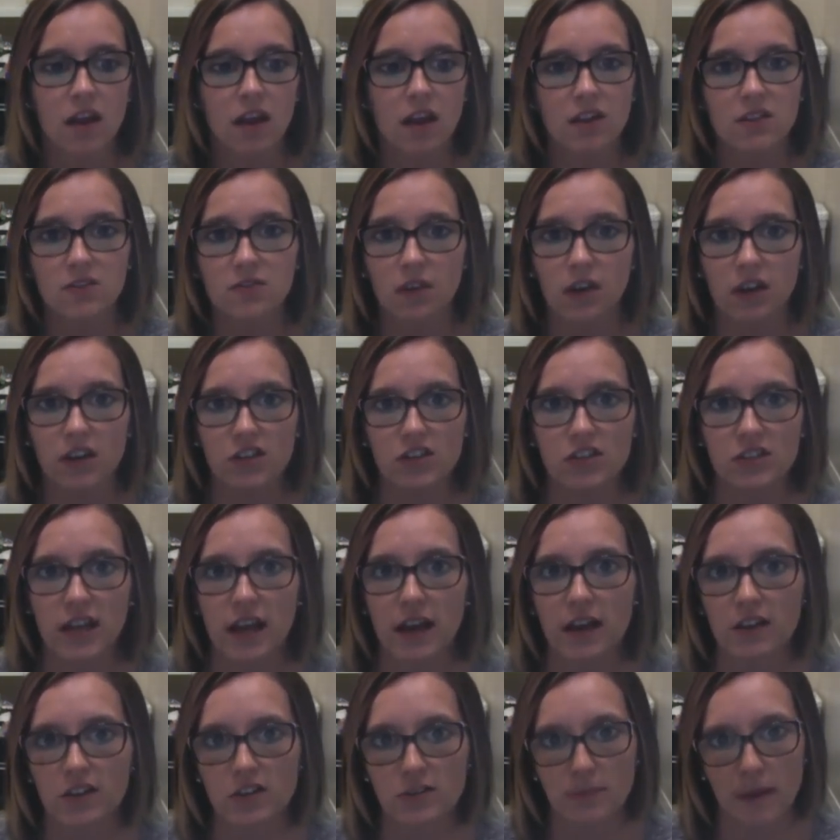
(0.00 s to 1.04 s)
as far as
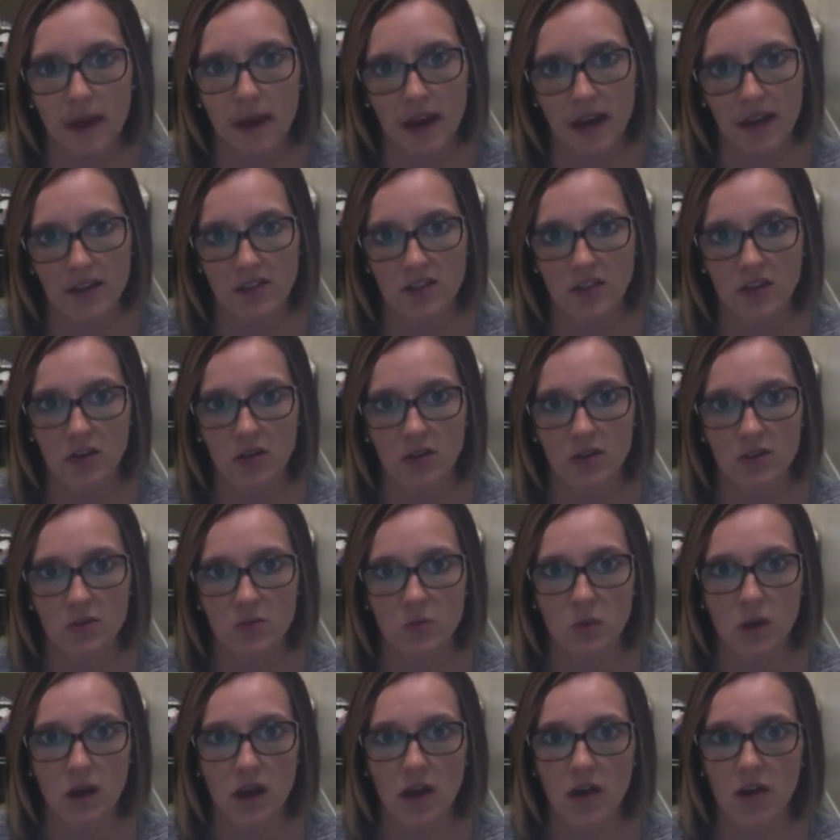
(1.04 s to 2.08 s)
challenge packs go as
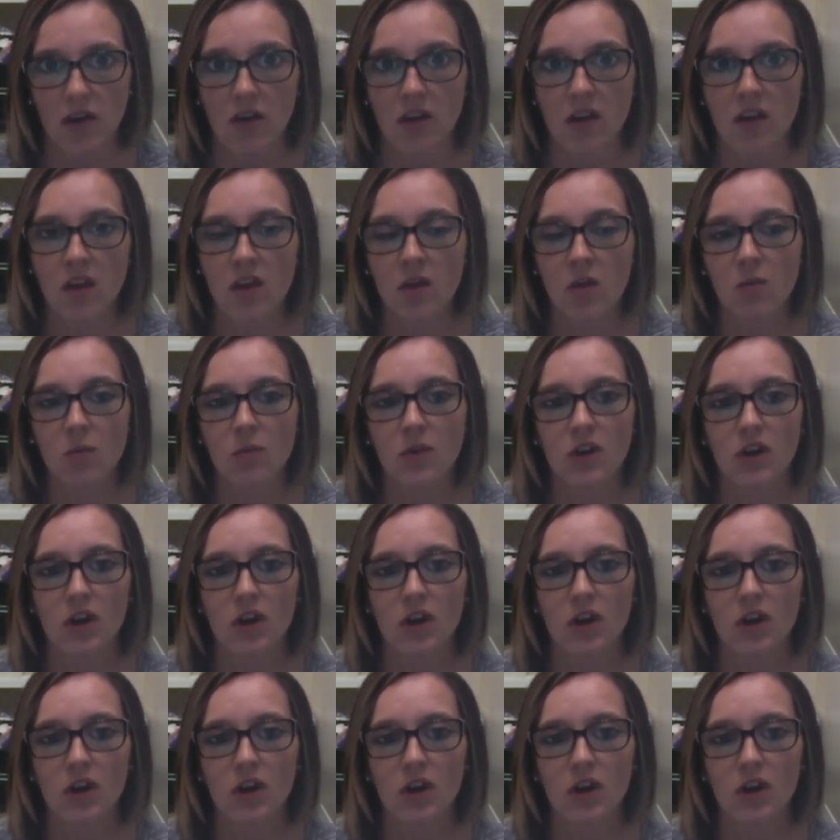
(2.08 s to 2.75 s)
well. When